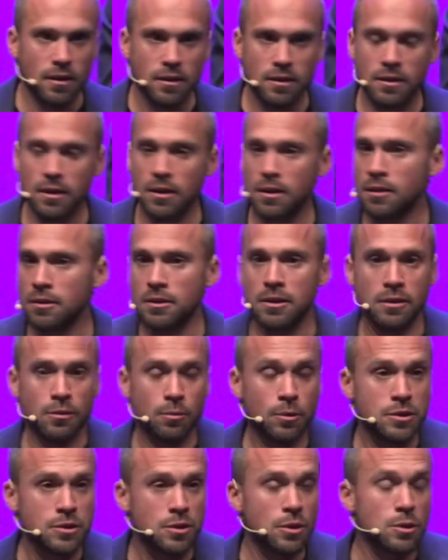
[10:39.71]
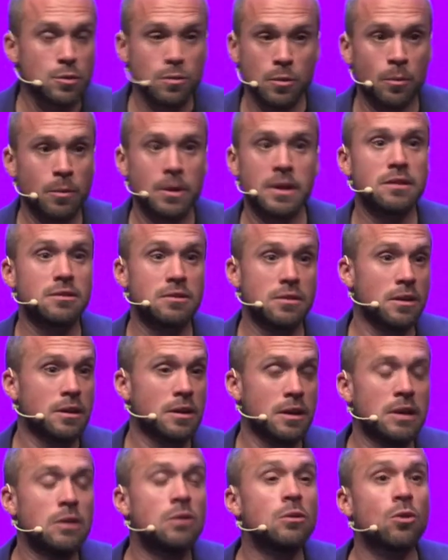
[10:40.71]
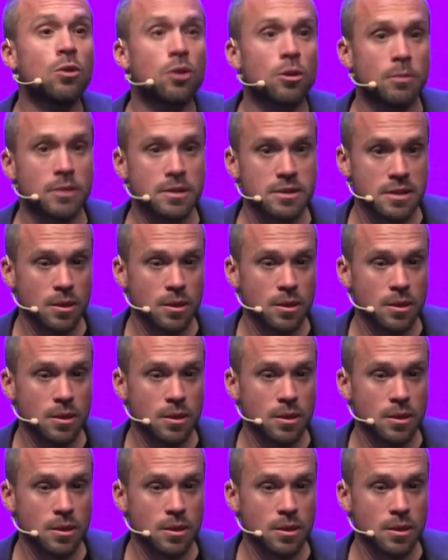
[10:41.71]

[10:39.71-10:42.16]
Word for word: the, the results will be enormous.